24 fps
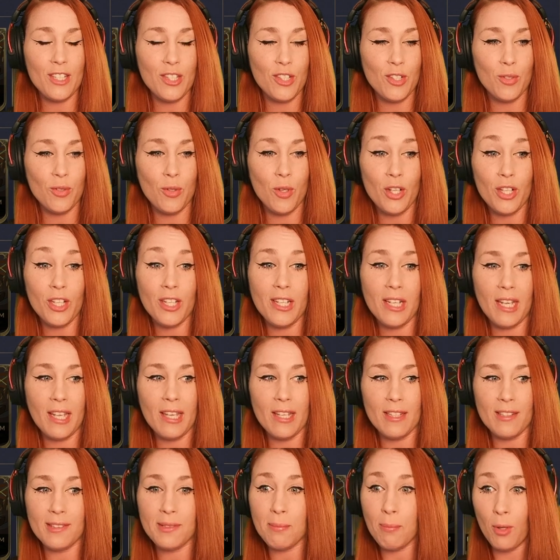you are gonna
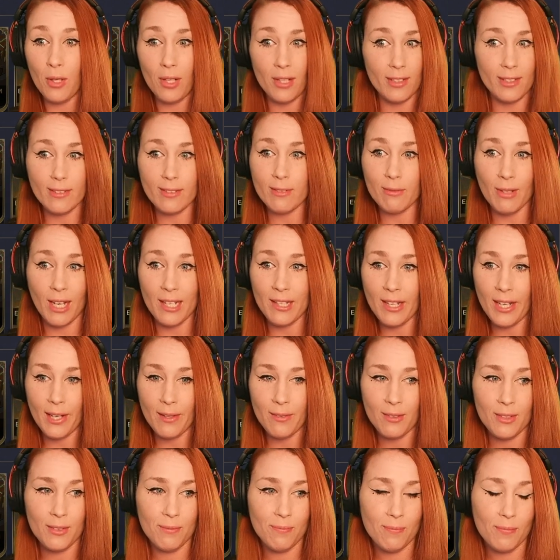get spoilers right now.
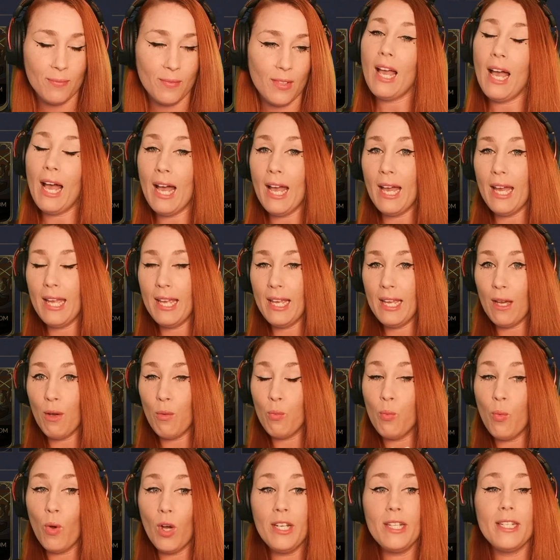I
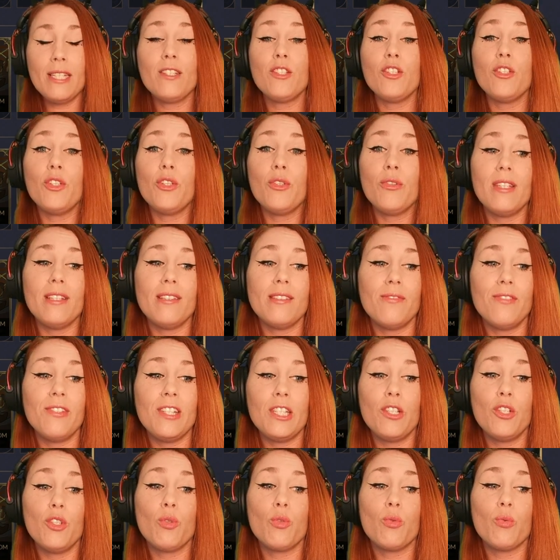wanted to do this
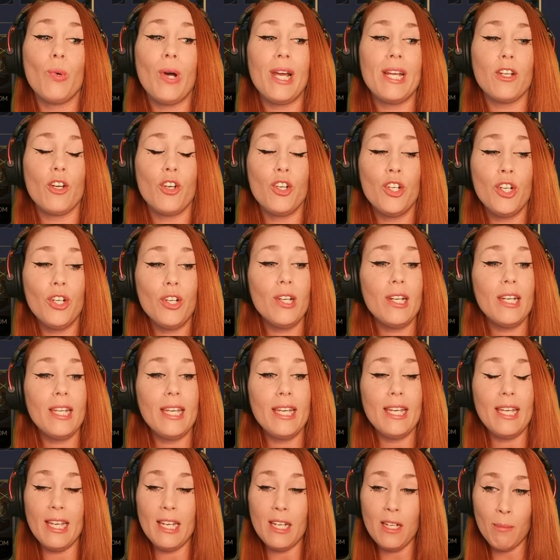video quite early
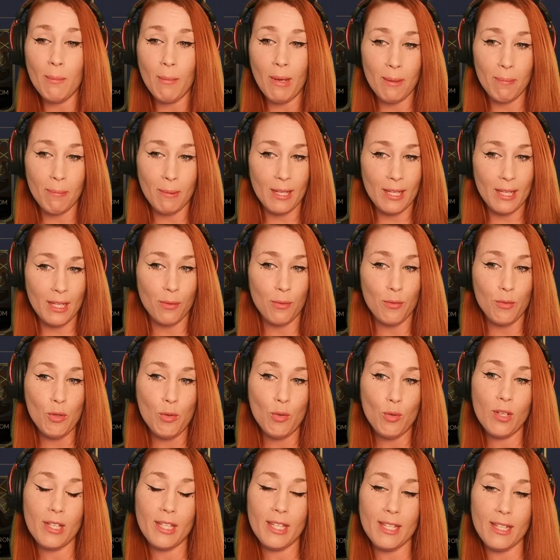in my
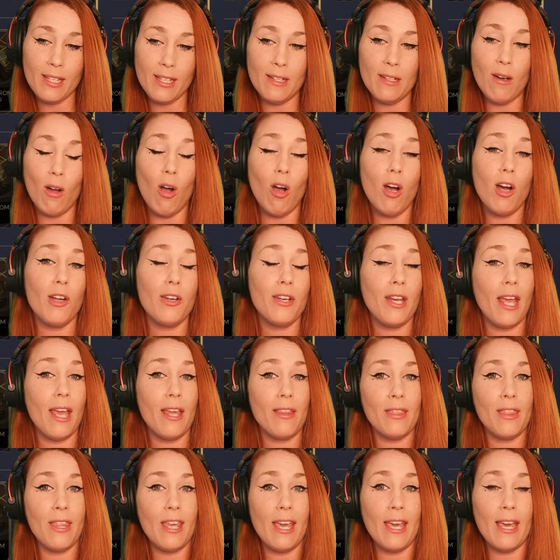playthrough here on
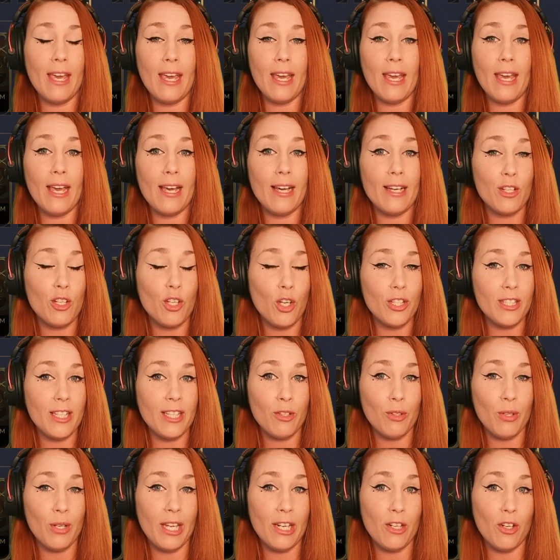the content
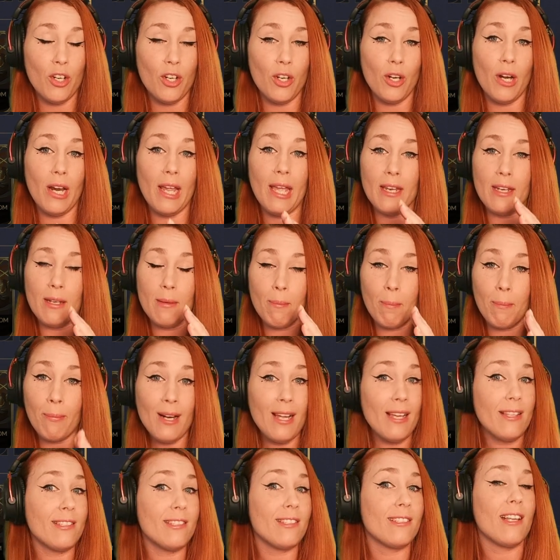creator and
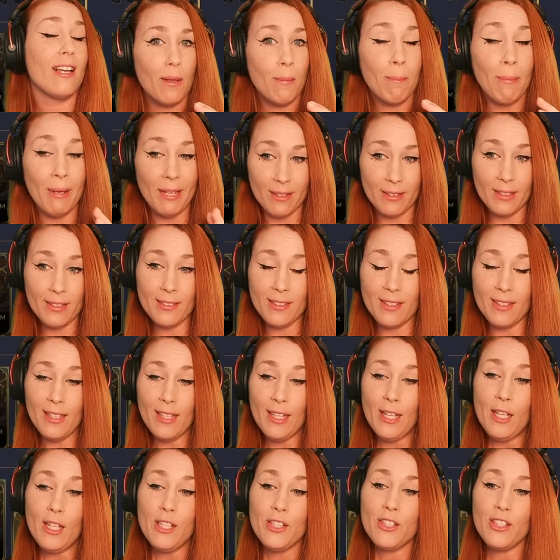press build,
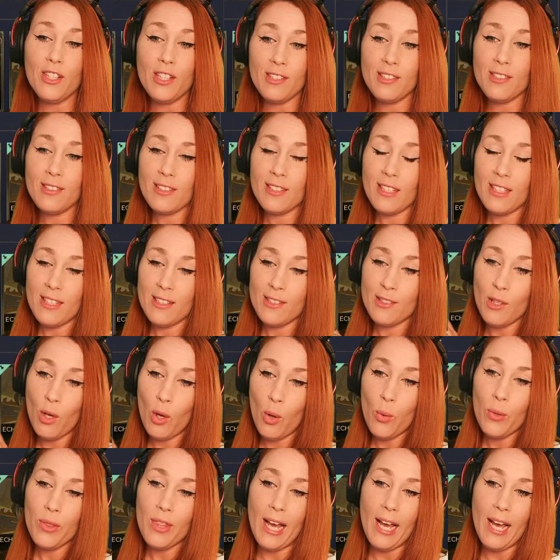so